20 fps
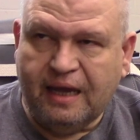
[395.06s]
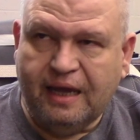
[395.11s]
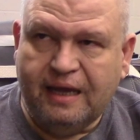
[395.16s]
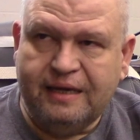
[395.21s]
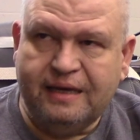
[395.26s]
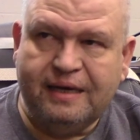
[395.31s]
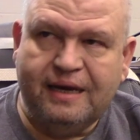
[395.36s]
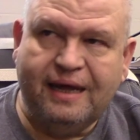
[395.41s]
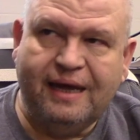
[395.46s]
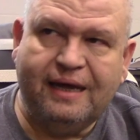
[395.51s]

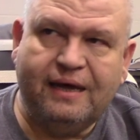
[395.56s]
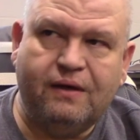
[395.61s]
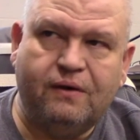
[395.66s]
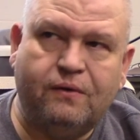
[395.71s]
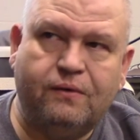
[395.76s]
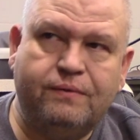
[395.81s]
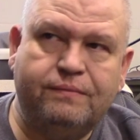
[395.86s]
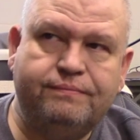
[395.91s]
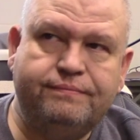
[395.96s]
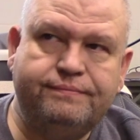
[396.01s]
And
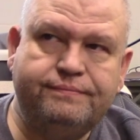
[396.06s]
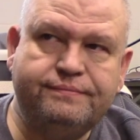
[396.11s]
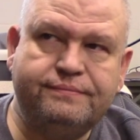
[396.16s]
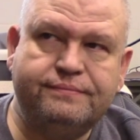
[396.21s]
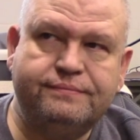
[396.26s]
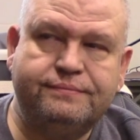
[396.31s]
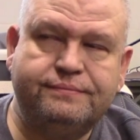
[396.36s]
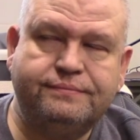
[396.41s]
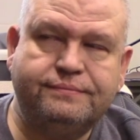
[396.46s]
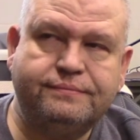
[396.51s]
now
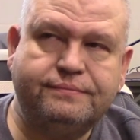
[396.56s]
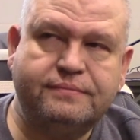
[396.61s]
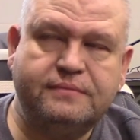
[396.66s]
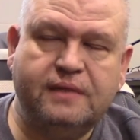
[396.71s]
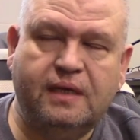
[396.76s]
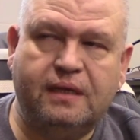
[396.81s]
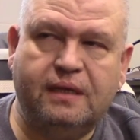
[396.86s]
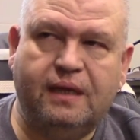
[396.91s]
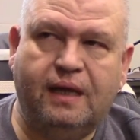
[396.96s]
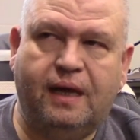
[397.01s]

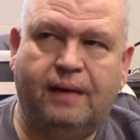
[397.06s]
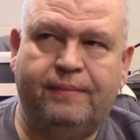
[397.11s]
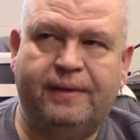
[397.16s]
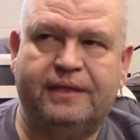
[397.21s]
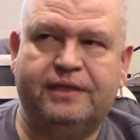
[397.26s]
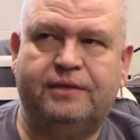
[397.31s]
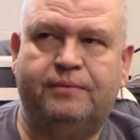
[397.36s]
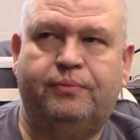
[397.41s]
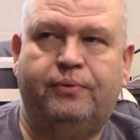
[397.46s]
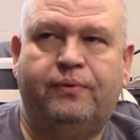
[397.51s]
I'm
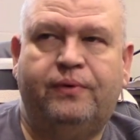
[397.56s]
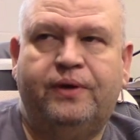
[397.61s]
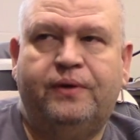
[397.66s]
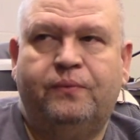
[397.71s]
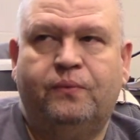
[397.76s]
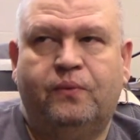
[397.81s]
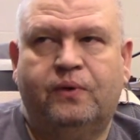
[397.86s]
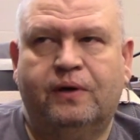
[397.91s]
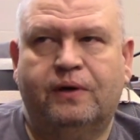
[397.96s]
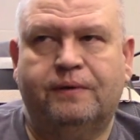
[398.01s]
at the
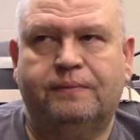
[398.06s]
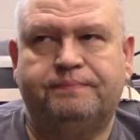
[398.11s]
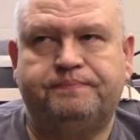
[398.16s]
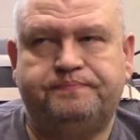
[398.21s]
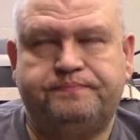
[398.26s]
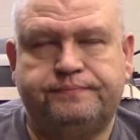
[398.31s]
point where